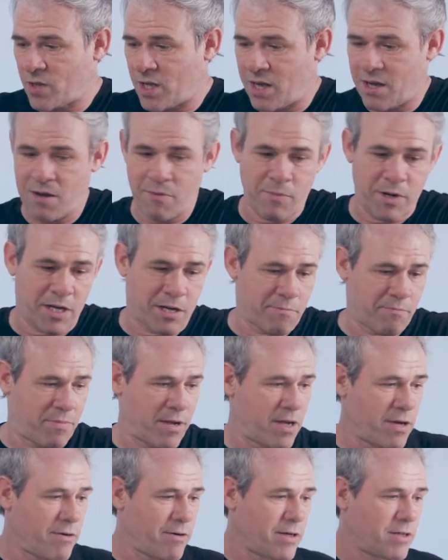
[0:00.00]
and we
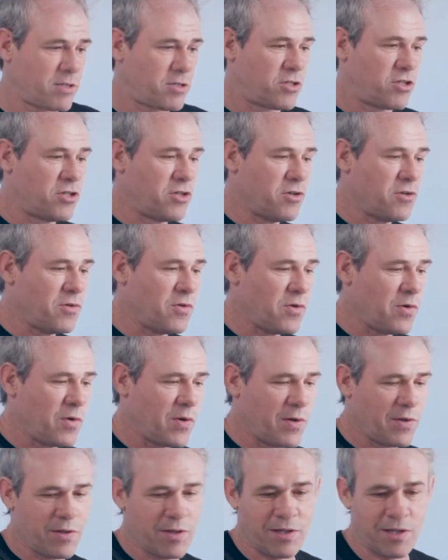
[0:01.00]
compare it to
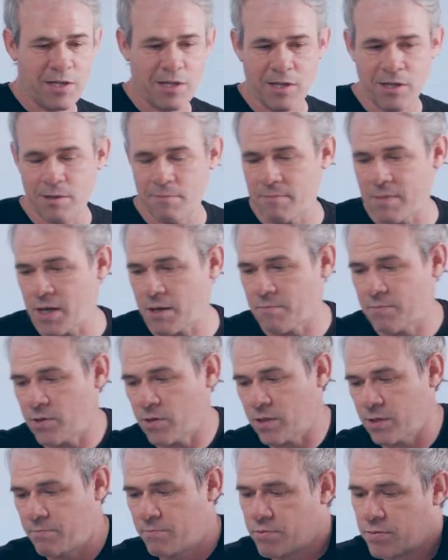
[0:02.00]
the
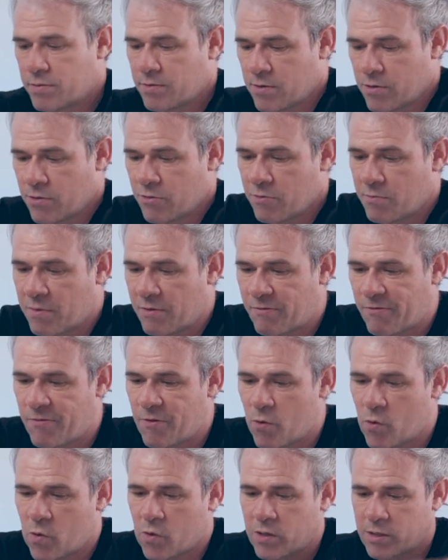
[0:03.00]
MacBook Pro
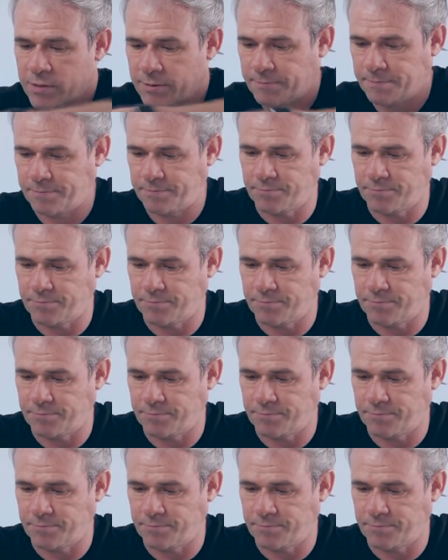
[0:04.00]
before,